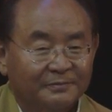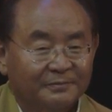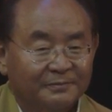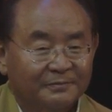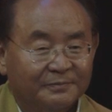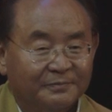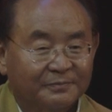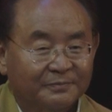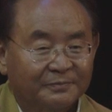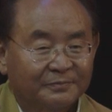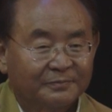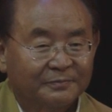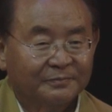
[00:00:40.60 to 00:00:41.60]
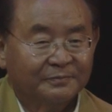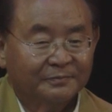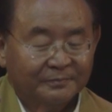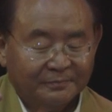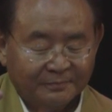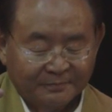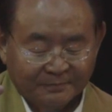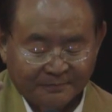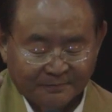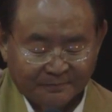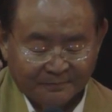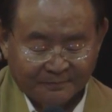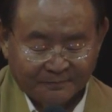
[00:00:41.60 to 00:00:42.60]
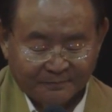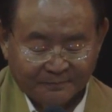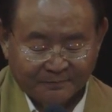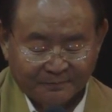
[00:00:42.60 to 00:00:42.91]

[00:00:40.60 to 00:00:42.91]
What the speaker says: Nobody speaks.